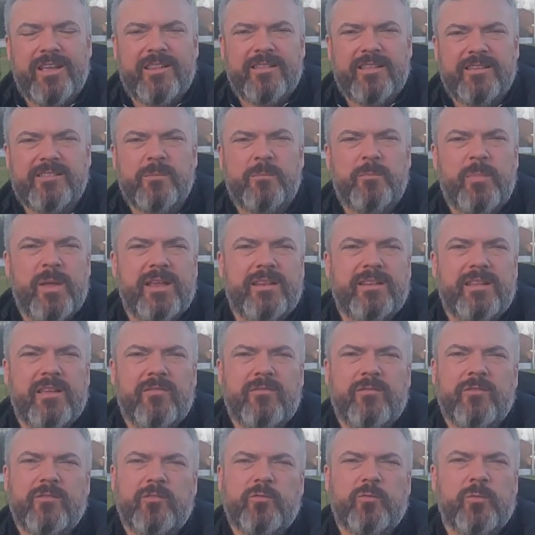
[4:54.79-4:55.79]
There's a big
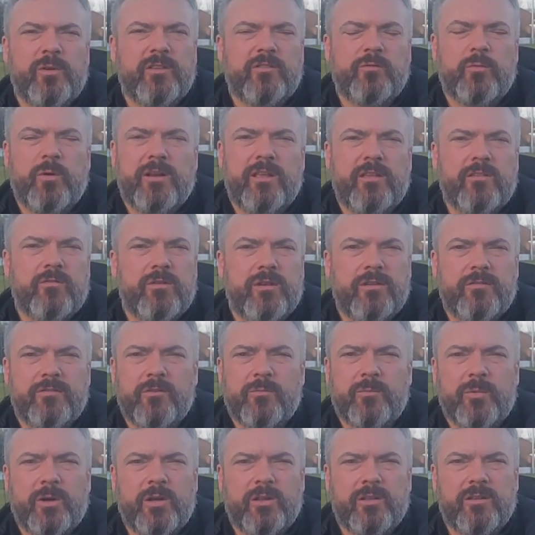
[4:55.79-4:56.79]
difference between 23's
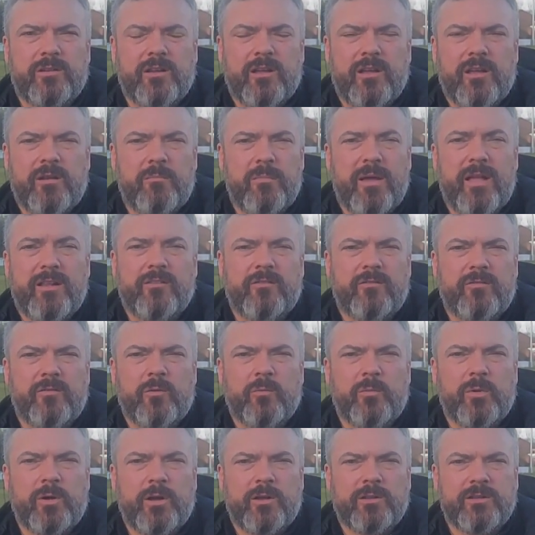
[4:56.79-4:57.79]
football and men's
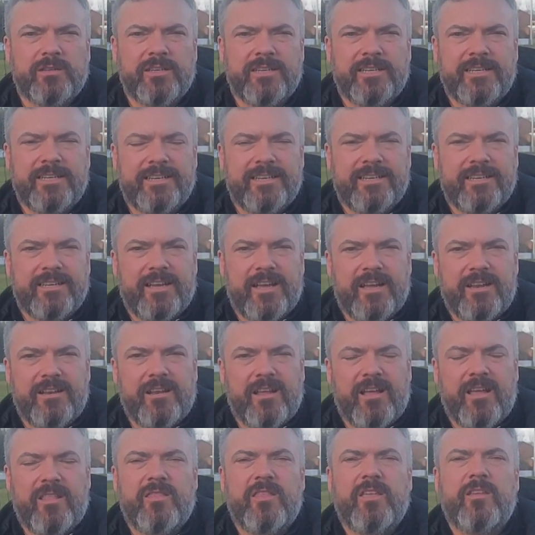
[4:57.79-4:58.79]
football,
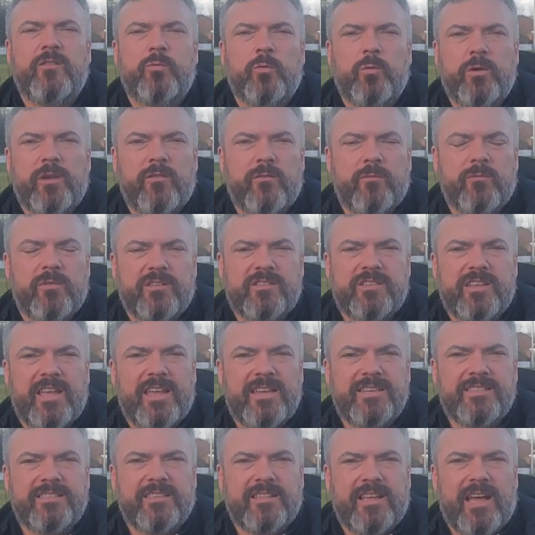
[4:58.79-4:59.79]
and this will give him a
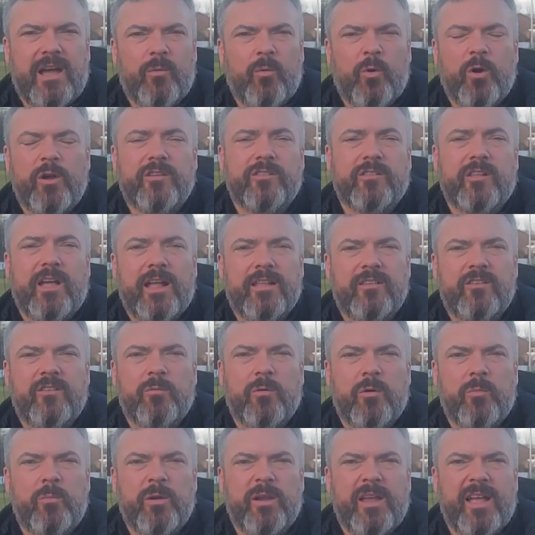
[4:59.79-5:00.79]
taste of that, what it's like to
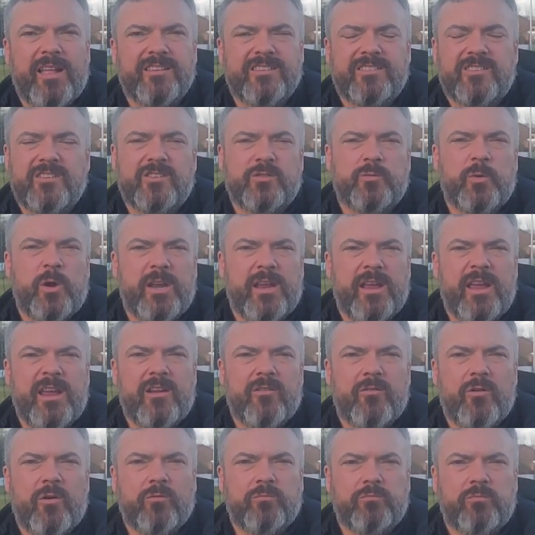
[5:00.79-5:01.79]
come up against a
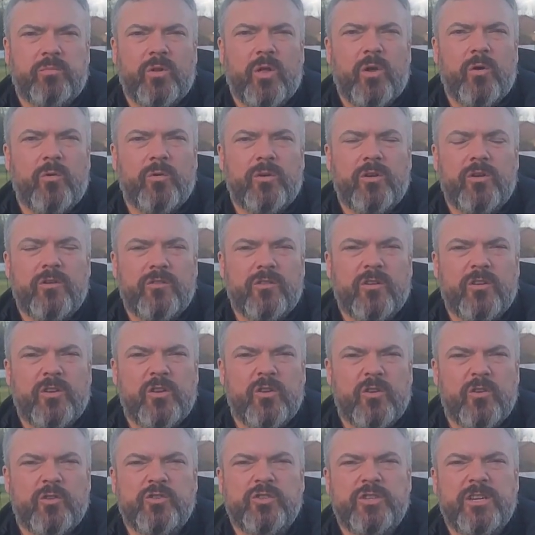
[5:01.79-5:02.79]
28-year-old bloke who's going
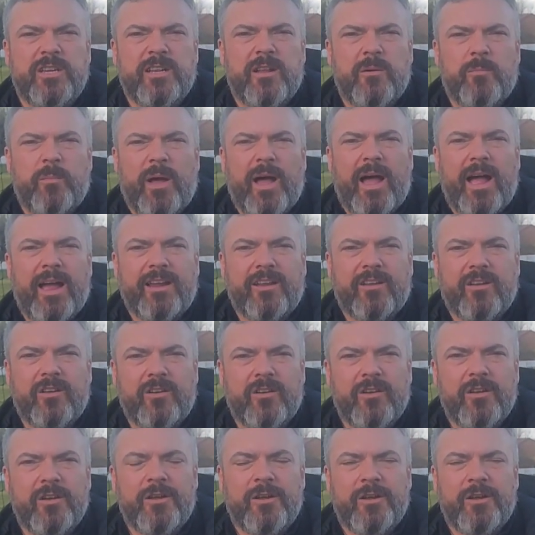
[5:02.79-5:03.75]
to nudge you in the back and